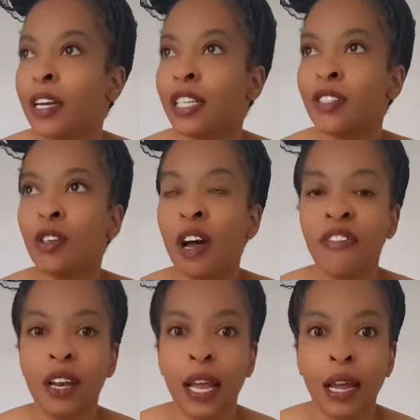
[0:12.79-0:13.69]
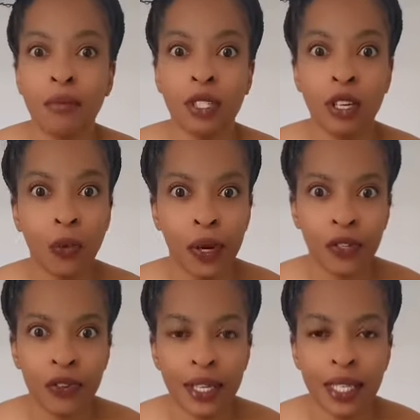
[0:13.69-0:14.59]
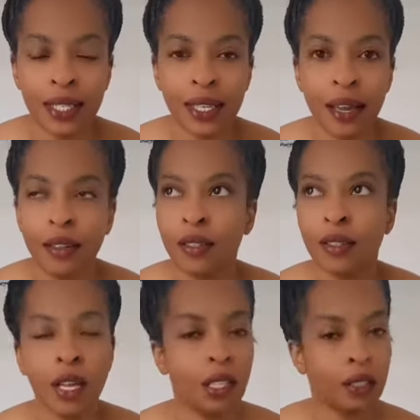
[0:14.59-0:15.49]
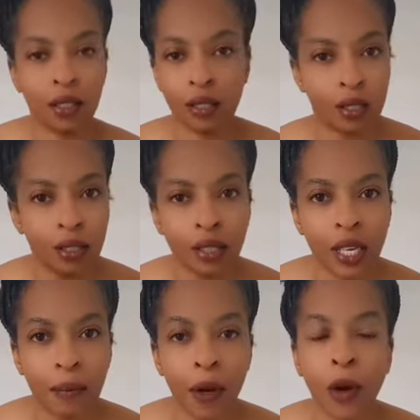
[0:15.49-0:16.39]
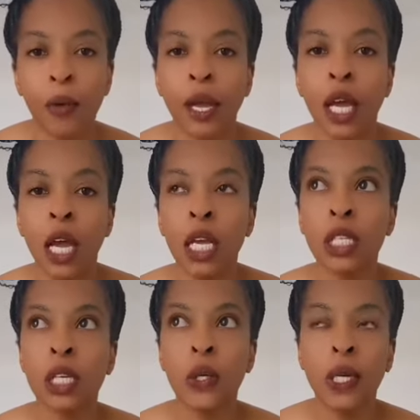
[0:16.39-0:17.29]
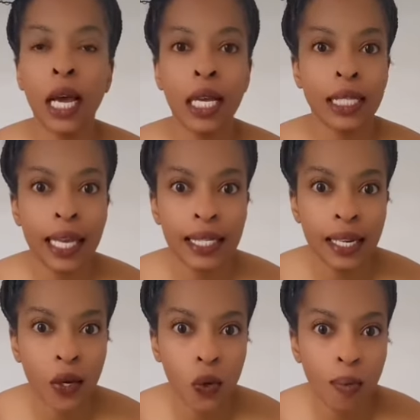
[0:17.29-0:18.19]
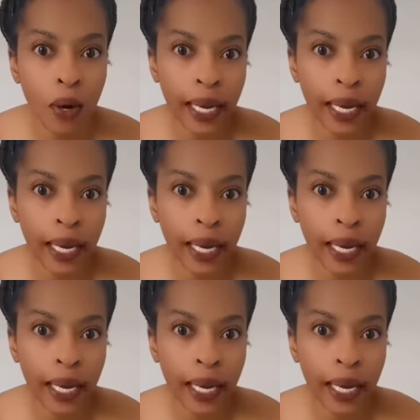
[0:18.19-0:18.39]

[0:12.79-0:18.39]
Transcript: So I feel like I'm just gonna wear a dress and sandals and keep it going. So as continuing go walk.